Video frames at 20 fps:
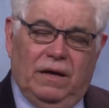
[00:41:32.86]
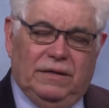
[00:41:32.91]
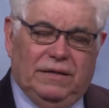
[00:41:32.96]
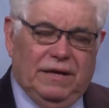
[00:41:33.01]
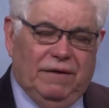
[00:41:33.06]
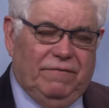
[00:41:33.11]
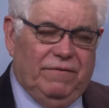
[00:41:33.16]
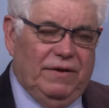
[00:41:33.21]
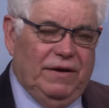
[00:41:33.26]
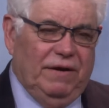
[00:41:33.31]
It
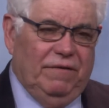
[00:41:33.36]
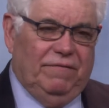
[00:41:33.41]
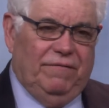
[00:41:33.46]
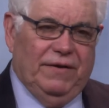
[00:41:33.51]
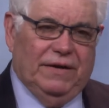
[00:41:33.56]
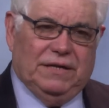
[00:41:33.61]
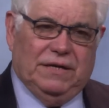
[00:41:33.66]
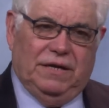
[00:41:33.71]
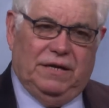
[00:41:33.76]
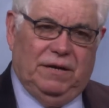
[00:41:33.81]
definitely
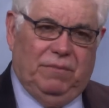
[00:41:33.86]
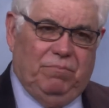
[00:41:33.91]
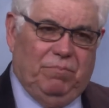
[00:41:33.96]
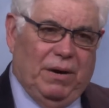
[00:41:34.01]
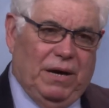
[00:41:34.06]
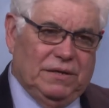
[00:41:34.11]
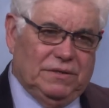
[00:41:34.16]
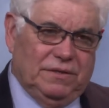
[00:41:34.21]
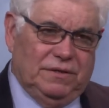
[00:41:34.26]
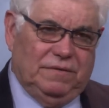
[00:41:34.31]
affected it
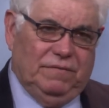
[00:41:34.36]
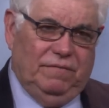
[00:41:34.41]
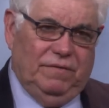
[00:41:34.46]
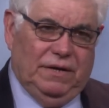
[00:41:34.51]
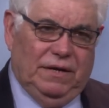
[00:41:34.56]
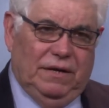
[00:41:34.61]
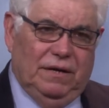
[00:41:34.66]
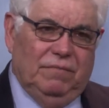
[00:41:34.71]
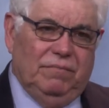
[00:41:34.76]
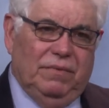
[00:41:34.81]

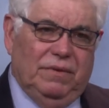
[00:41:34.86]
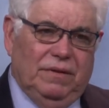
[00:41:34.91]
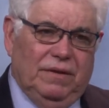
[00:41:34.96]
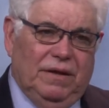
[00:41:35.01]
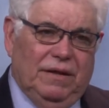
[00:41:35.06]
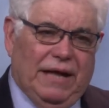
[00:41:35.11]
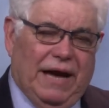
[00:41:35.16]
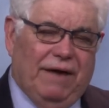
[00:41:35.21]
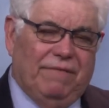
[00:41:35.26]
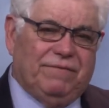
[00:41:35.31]
positively.
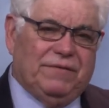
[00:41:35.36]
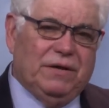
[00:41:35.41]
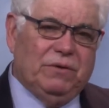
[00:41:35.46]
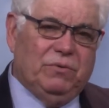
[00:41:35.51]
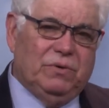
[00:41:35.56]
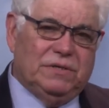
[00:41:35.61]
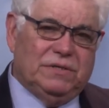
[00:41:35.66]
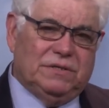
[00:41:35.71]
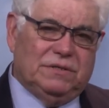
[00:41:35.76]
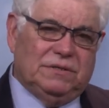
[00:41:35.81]

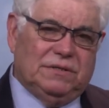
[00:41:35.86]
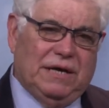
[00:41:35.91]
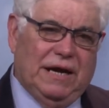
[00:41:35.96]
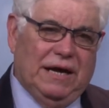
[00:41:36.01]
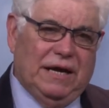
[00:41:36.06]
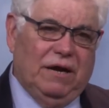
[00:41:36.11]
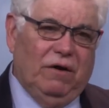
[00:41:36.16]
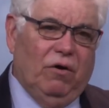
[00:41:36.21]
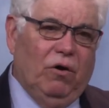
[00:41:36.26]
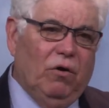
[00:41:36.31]
NAFTA was
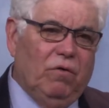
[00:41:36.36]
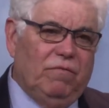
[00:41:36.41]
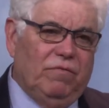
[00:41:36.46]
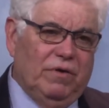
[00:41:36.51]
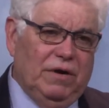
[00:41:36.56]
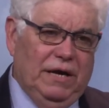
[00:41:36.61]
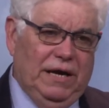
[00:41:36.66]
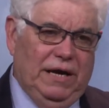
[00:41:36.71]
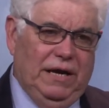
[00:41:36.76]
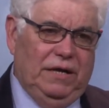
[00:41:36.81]
kind of
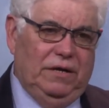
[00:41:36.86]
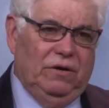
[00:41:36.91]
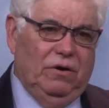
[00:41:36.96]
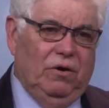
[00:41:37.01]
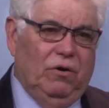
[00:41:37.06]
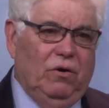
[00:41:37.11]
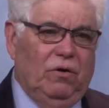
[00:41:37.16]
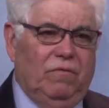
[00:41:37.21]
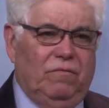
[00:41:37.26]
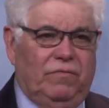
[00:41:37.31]
overlaid
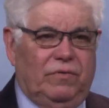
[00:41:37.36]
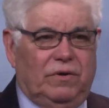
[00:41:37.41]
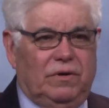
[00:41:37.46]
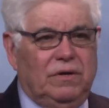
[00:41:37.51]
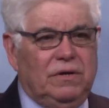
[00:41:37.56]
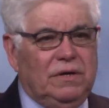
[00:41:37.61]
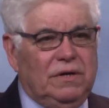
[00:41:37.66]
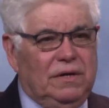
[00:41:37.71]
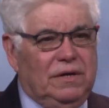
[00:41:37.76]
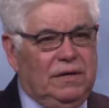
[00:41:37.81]

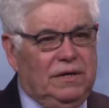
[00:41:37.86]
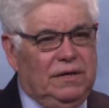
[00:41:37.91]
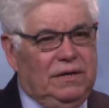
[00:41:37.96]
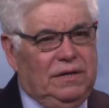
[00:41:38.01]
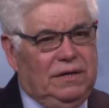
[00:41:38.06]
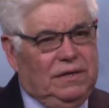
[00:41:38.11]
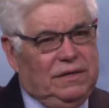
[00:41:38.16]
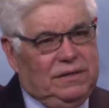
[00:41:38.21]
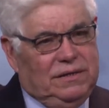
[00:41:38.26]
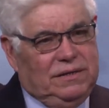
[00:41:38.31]
over
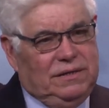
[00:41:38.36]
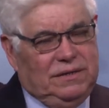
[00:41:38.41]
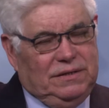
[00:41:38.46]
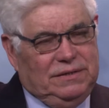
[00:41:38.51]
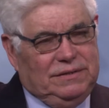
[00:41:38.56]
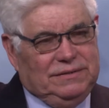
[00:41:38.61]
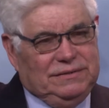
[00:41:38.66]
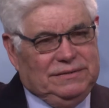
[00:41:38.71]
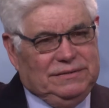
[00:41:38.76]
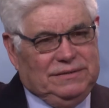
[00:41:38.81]

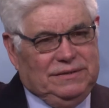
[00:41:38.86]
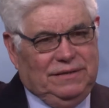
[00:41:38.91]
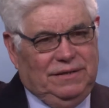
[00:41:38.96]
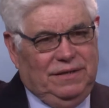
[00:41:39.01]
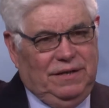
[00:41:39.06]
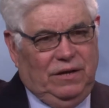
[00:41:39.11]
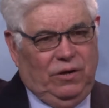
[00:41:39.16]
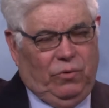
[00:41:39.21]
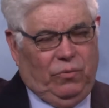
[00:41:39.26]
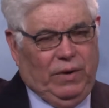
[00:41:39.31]

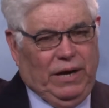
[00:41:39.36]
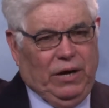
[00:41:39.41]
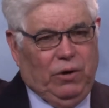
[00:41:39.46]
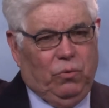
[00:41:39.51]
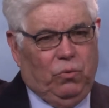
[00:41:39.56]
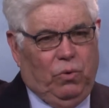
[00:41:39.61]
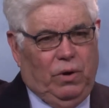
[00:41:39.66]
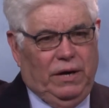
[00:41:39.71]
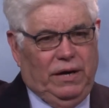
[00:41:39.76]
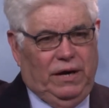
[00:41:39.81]

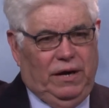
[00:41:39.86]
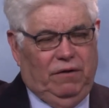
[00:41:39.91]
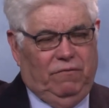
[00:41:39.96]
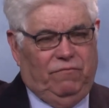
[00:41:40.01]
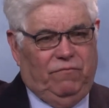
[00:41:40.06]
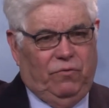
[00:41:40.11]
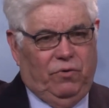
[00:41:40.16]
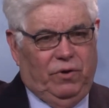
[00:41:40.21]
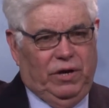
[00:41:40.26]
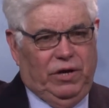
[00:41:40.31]
Laredo wanting
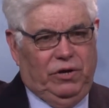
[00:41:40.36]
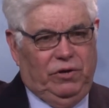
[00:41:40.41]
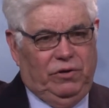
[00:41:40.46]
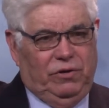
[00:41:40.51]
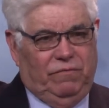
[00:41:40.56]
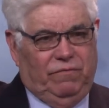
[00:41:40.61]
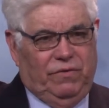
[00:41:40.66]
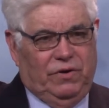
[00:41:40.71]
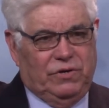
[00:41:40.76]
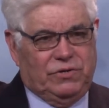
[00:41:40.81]
a four-year
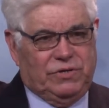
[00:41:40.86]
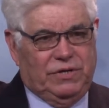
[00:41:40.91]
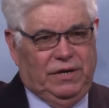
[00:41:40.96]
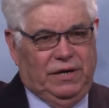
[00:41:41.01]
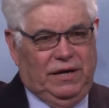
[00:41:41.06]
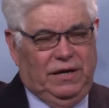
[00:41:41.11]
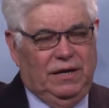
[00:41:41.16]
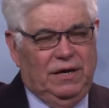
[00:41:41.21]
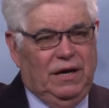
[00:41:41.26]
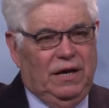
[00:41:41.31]

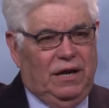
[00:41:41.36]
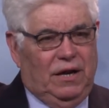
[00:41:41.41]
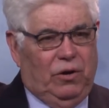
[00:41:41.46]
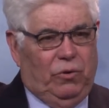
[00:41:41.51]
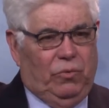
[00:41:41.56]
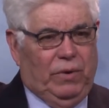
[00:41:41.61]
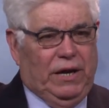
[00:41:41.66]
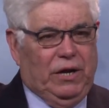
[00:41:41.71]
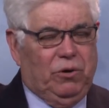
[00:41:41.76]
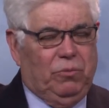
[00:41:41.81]
university.
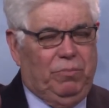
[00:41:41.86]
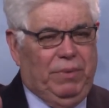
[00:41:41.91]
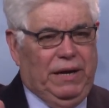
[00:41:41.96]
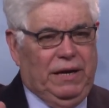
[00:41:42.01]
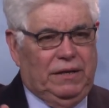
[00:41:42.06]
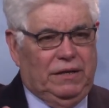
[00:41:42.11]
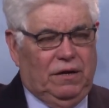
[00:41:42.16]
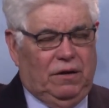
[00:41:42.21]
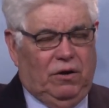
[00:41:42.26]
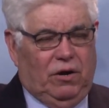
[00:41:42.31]
Laredo
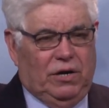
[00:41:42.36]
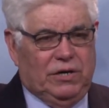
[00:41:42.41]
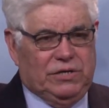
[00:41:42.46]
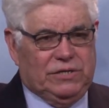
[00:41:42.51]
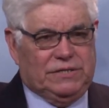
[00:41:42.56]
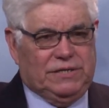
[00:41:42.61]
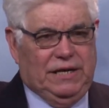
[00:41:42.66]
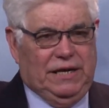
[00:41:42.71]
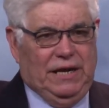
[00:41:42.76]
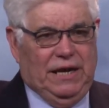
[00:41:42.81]
being the
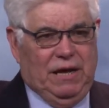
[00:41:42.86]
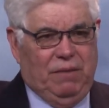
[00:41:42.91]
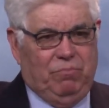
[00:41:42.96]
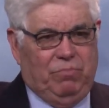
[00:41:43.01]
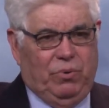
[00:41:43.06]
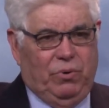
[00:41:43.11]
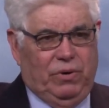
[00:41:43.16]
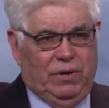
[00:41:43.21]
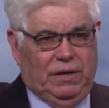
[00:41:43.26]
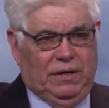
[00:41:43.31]
largest
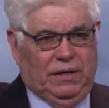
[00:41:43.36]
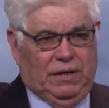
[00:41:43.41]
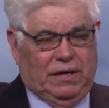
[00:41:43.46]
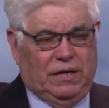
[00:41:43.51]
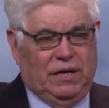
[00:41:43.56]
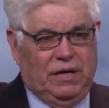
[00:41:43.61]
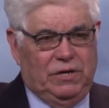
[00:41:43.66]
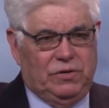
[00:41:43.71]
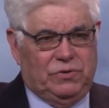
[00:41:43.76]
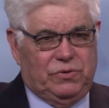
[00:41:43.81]
inland port in the
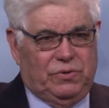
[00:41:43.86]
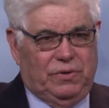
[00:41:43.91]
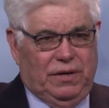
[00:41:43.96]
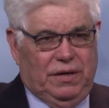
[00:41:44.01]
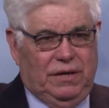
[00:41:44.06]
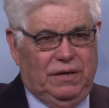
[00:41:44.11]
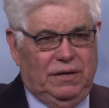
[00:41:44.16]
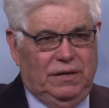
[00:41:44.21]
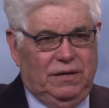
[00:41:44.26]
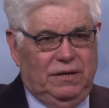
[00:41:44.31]

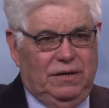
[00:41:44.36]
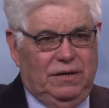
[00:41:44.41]
country,